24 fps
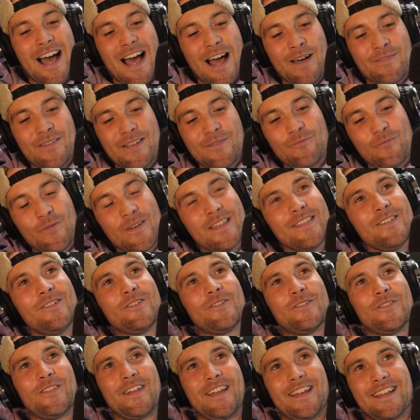I mean, with
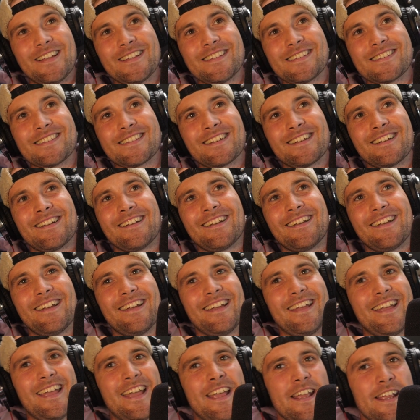all this,
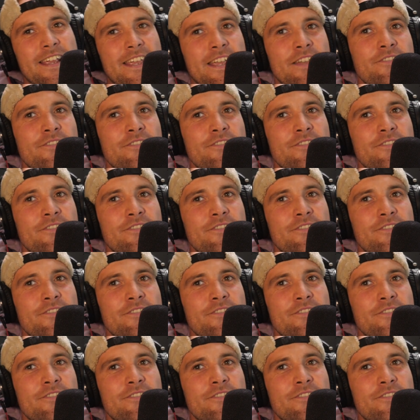it